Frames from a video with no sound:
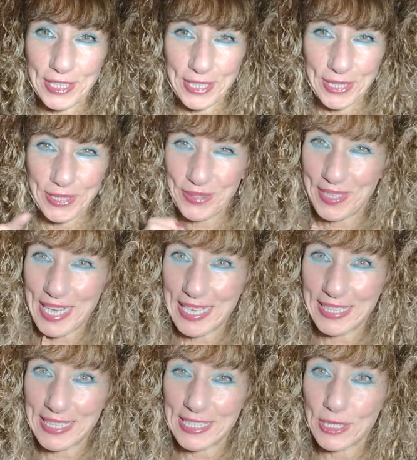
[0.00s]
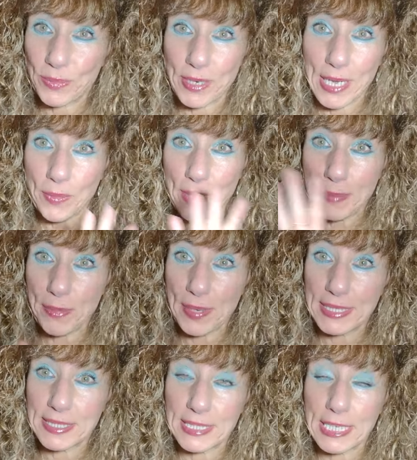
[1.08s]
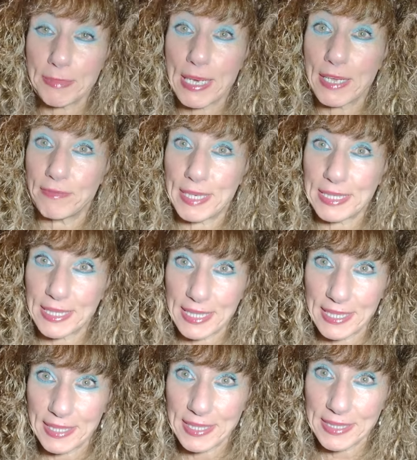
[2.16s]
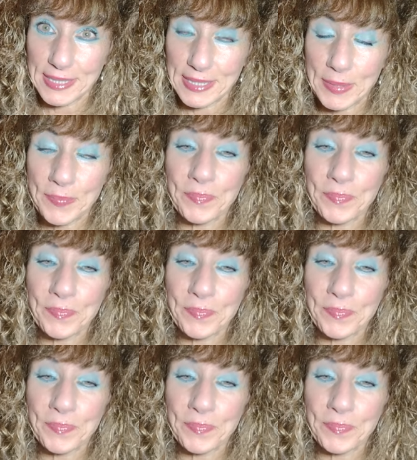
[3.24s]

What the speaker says: You Got This, where I wipe away the stigma of mental illness